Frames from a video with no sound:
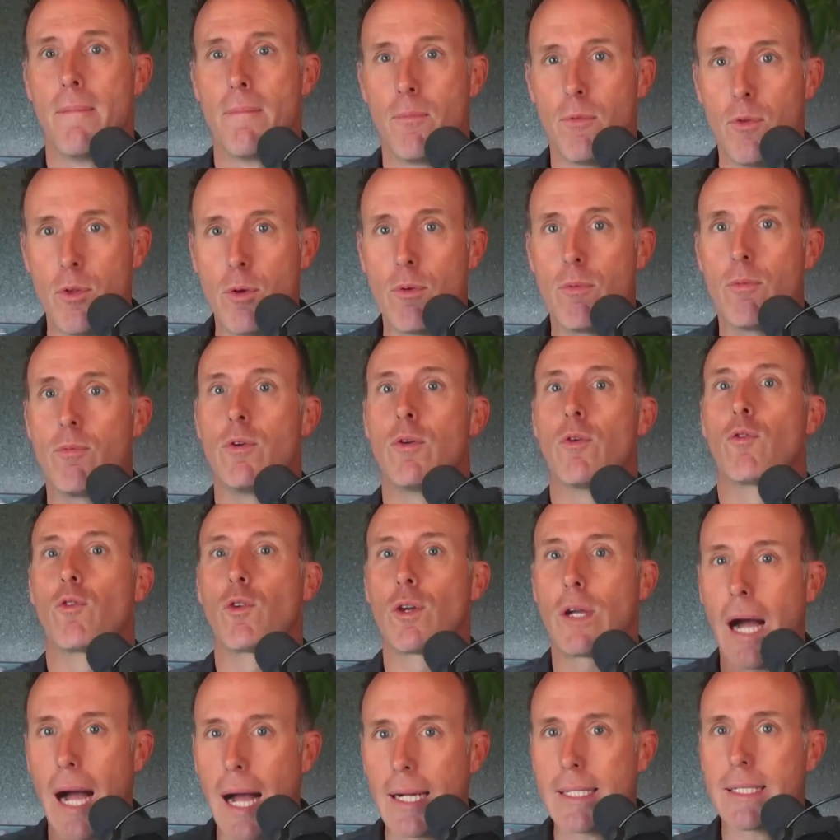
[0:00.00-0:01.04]
you've
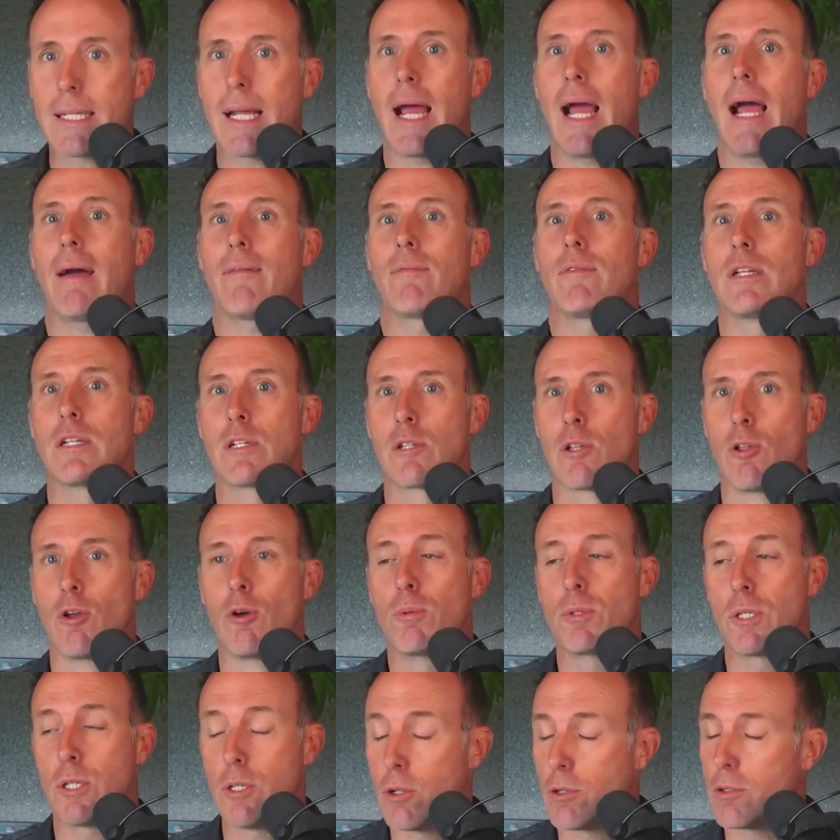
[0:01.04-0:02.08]
got to have these
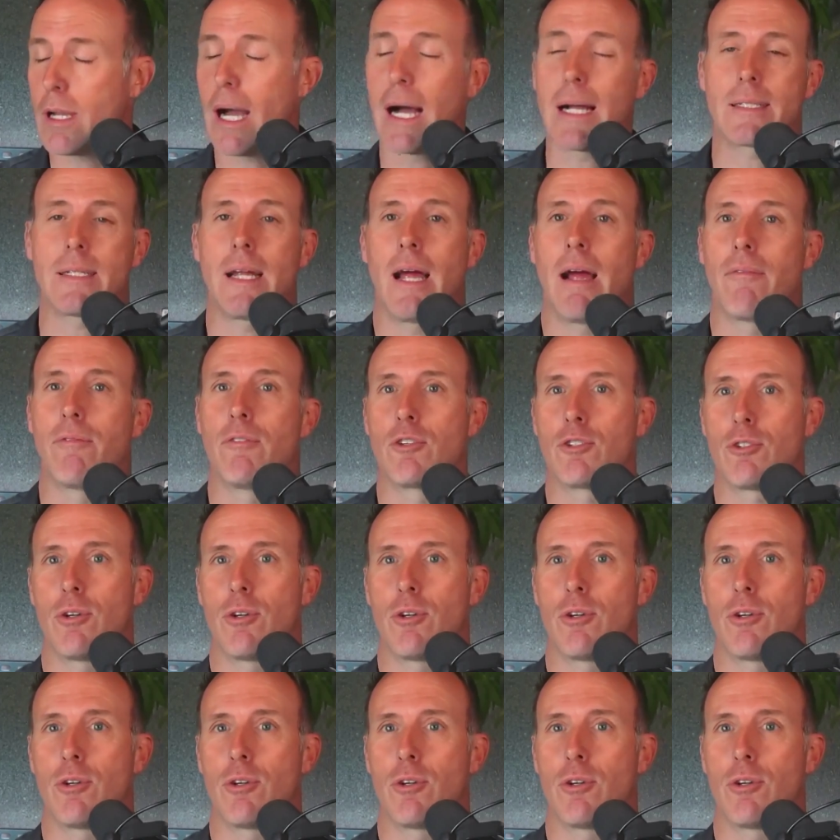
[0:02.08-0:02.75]
loops and you've got to have the